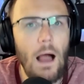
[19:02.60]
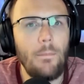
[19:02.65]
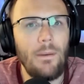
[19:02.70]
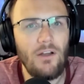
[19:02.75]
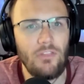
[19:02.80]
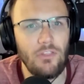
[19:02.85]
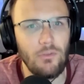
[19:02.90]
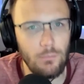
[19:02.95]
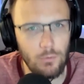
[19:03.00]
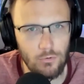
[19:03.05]

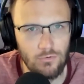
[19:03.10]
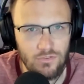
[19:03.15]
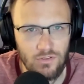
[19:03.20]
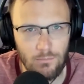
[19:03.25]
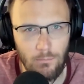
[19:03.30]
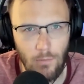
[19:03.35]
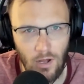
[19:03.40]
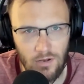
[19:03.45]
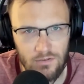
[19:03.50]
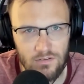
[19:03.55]
about the moves
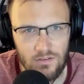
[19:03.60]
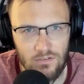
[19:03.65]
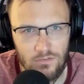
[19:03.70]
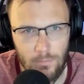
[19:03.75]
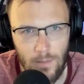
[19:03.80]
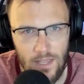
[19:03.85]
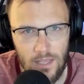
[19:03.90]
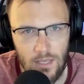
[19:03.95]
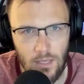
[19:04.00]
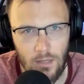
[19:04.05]
that Monte
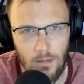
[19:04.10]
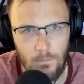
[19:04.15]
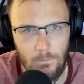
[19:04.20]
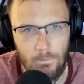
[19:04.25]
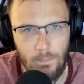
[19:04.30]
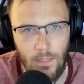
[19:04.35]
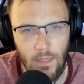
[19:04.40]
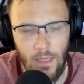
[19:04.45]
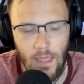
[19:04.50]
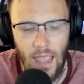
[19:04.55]
is making.
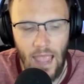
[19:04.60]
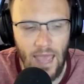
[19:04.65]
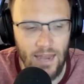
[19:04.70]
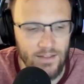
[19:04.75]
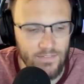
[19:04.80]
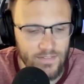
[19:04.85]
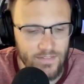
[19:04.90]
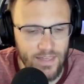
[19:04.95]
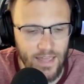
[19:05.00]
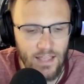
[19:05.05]

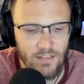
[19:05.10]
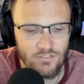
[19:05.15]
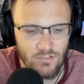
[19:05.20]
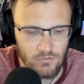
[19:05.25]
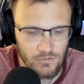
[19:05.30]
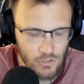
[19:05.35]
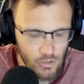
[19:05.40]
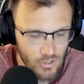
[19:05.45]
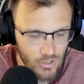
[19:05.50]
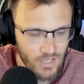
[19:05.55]
And in the case,
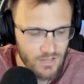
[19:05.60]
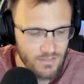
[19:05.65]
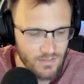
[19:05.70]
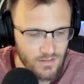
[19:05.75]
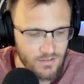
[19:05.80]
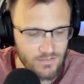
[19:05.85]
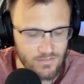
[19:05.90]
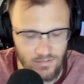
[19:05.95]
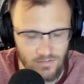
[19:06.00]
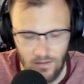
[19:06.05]
look at
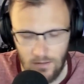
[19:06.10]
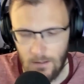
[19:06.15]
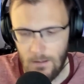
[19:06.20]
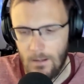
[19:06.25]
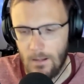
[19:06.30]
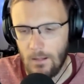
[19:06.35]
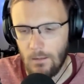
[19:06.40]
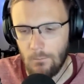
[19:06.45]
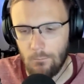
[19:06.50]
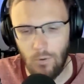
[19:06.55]
this.
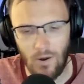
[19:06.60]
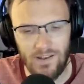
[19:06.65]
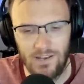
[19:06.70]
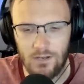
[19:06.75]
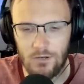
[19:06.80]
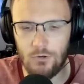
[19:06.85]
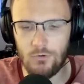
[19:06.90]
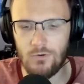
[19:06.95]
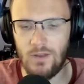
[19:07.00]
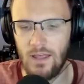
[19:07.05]

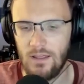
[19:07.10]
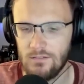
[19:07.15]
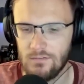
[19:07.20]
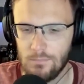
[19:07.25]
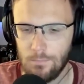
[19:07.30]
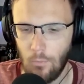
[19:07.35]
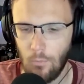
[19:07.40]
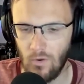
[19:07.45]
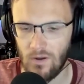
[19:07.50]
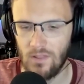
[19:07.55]
Brendan
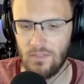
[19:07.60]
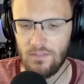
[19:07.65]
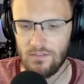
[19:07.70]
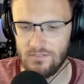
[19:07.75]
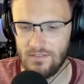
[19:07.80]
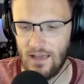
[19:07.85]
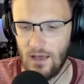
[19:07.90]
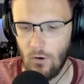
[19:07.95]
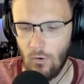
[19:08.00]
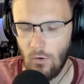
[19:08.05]
Nunez pointed
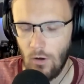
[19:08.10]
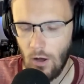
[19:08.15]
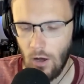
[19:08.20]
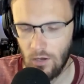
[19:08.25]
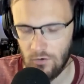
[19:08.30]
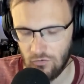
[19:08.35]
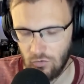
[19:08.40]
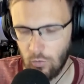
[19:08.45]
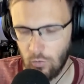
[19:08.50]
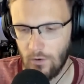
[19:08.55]
this out
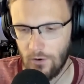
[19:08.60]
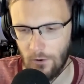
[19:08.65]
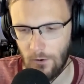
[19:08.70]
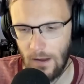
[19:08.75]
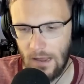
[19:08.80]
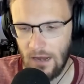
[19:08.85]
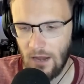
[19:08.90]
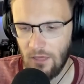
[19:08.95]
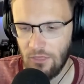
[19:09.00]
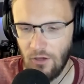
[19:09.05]
on
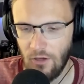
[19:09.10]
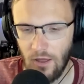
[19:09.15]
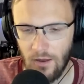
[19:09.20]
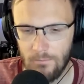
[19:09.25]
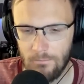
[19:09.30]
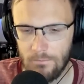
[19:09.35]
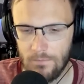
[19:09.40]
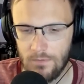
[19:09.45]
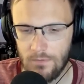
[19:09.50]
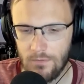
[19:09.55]
Twitter, and I
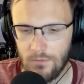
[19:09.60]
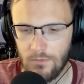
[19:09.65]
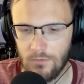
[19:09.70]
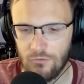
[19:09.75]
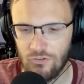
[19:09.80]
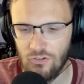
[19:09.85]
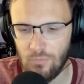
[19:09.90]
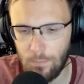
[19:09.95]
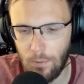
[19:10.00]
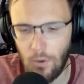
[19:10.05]
thought
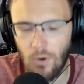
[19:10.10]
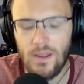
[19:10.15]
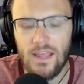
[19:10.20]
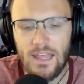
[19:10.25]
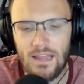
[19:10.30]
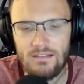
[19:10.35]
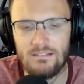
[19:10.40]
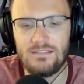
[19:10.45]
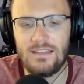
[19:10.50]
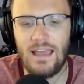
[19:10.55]
just
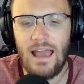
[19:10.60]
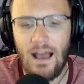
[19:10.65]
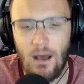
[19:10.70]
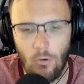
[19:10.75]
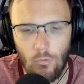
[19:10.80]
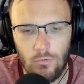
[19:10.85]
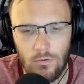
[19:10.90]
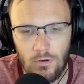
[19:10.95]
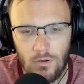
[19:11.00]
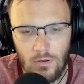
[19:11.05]
putting it
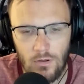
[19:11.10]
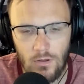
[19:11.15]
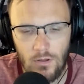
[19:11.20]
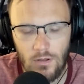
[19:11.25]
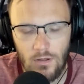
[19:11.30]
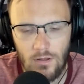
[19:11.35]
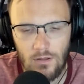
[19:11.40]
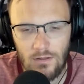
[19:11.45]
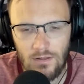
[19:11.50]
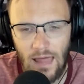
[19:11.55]
down
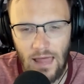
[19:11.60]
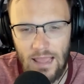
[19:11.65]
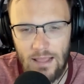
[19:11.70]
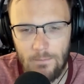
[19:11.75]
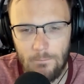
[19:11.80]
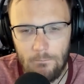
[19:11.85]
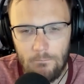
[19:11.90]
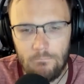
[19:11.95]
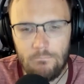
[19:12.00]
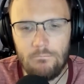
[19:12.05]

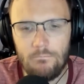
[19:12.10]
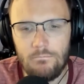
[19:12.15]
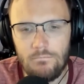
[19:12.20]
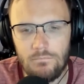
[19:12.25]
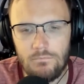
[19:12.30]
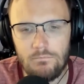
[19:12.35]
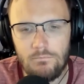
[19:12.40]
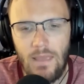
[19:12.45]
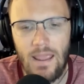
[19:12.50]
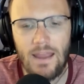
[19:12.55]
like
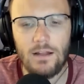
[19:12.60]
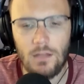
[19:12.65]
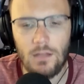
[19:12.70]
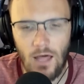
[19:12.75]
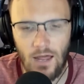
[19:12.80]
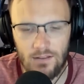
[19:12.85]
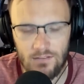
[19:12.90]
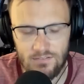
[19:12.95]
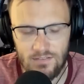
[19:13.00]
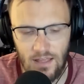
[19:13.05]
made a
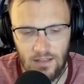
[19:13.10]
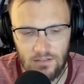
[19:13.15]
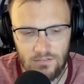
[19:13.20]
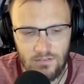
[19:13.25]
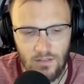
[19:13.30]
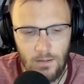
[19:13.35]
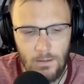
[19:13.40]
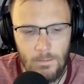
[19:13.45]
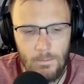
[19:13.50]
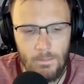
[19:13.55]
lot of
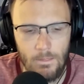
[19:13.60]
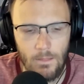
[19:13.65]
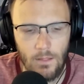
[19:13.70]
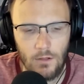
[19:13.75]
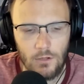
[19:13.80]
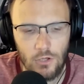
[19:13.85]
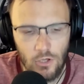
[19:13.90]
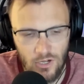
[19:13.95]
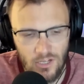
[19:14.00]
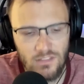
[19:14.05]
sense.
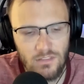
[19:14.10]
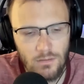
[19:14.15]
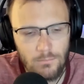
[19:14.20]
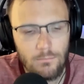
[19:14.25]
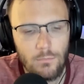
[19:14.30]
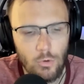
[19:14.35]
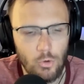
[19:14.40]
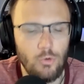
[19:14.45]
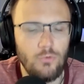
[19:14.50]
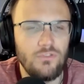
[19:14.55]
Look at the
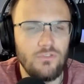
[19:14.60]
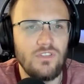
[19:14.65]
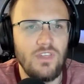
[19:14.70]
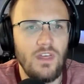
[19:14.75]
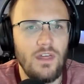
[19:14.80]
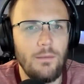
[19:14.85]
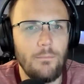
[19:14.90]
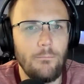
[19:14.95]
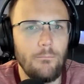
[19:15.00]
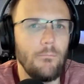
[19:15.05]
moves
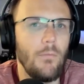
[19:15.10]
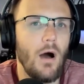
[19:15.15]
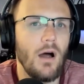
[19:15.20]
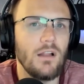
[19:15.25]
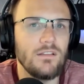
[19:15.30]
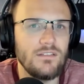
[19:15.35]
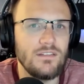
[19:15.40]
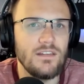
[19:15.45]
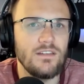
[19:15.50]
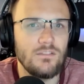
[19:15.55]
that
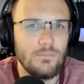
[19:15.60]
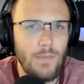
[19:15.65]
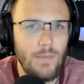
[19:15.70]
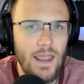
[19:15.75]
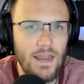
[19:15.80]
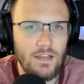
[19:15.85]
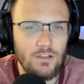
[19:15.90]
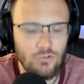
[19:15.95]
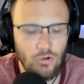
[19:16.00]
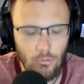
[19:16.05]
Monte has
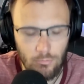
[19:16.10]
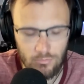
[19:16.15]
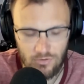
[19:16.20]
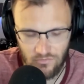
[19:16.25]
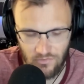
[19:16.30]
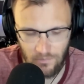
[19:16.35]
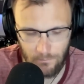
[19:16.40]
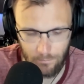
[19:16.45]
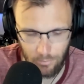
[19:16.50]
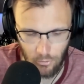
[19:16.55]
made in
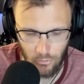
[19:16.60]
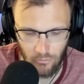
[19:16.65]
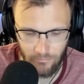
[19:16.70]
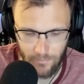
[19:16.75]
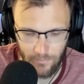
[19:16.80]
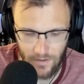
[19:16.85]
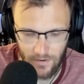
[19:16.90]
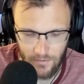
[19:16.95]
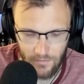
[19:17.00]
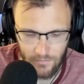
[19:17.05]
terms of
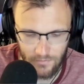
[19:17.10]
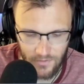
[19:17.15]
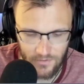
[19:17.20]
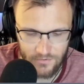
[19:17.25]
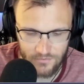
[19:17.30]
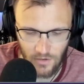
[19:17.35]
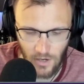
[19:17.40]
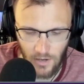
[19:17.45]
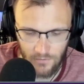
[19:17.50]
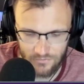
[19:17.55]
improvement
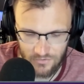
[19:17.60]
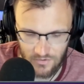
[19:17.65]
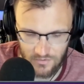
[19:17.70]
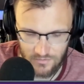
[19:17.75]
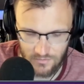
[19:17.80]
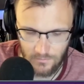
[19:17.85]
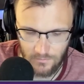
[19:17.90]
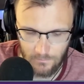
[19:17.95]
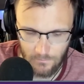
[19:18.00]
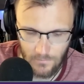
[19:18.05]
this
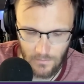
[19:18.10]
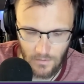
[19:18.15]
offseason.